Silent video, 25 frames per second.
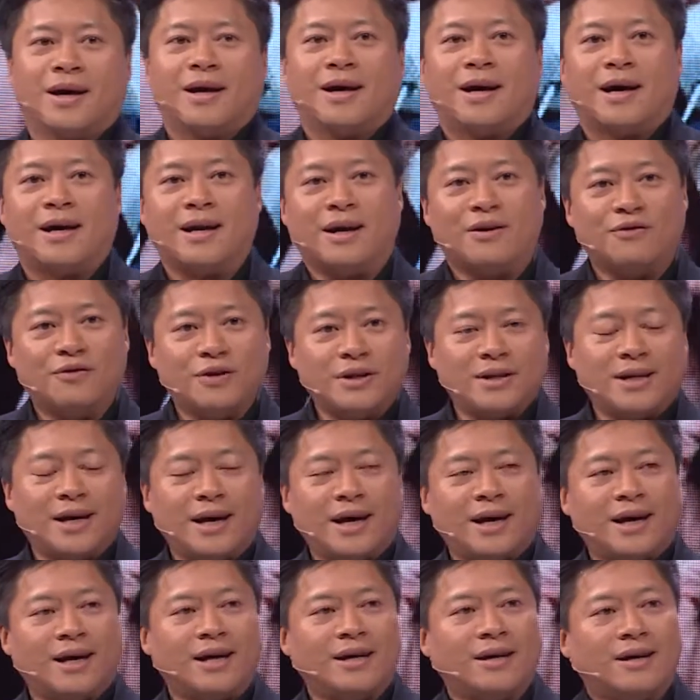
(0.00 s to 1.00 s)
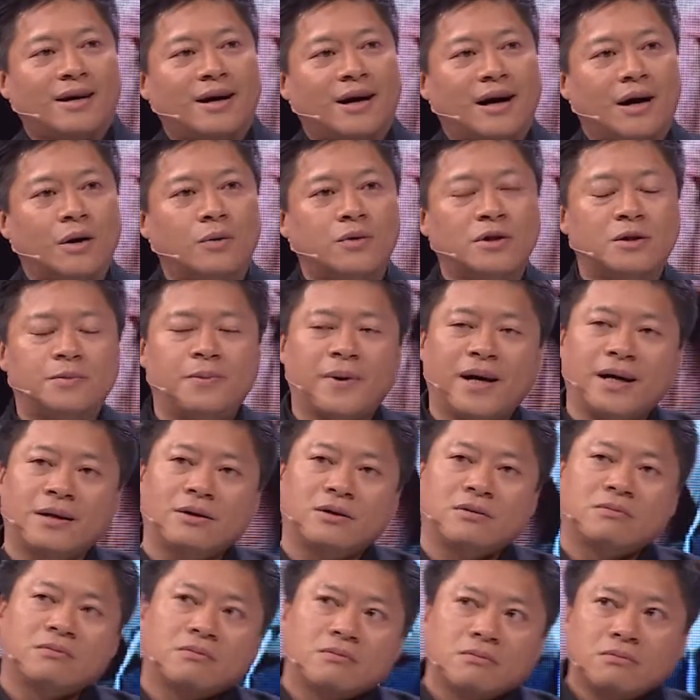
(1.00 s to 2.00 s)
And every day, I would
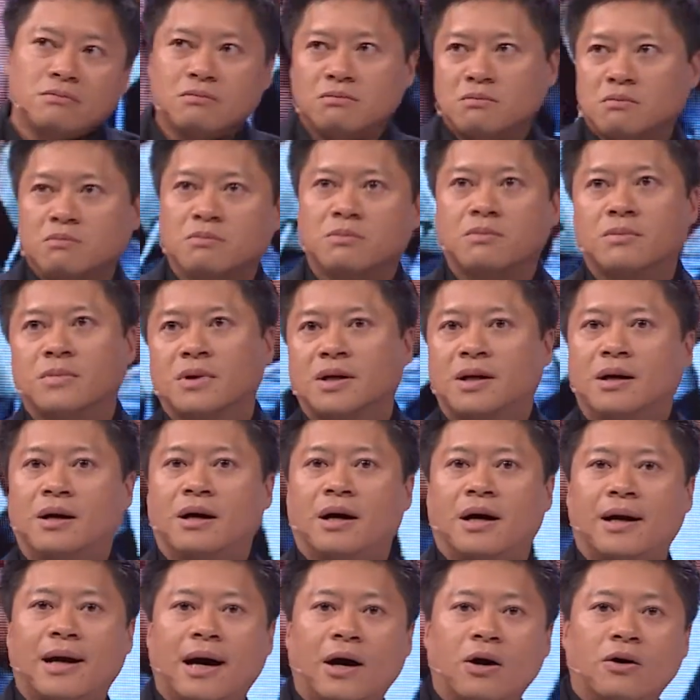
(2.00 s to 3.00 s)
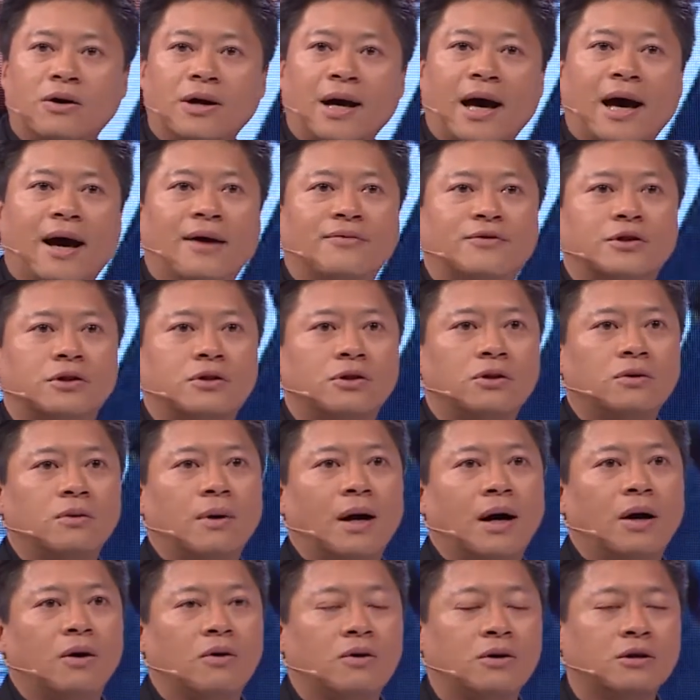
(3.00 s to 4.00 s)
spend an hour and a half to 2
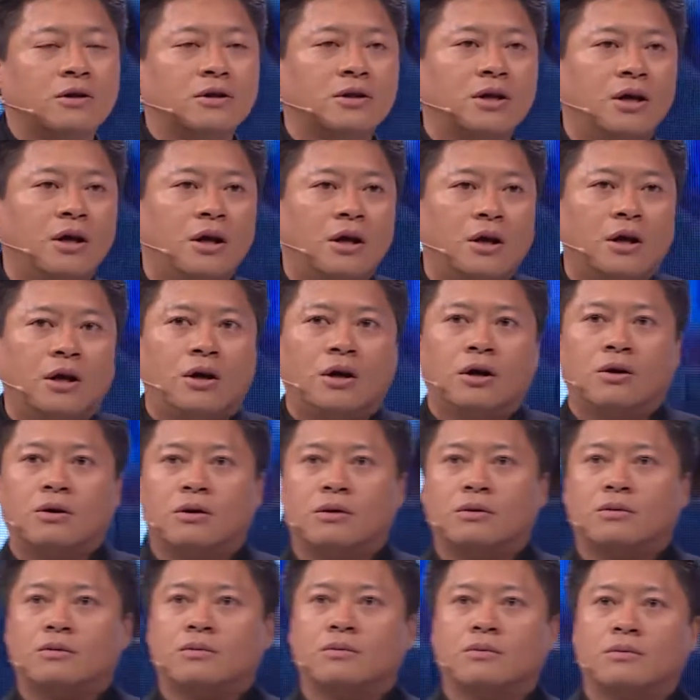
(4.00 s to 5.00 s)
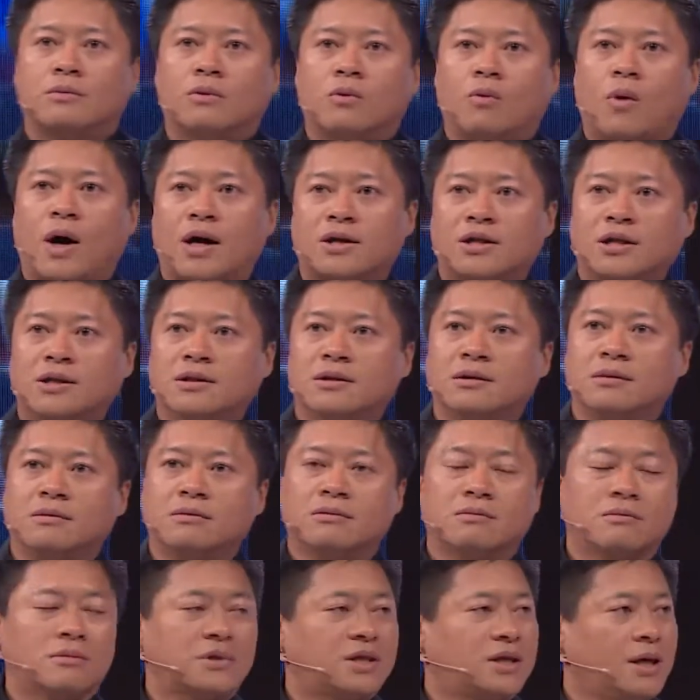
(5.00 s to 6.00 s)
hours watching
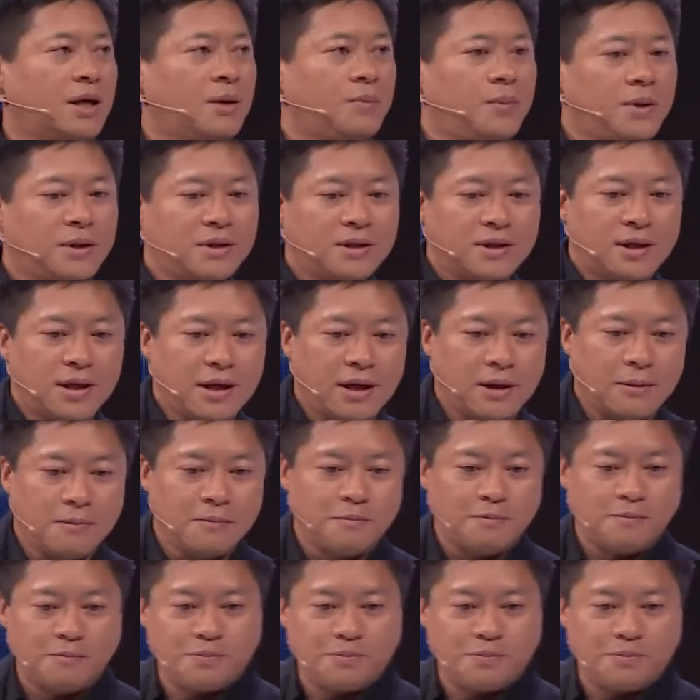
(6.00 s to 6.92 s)
CNBC,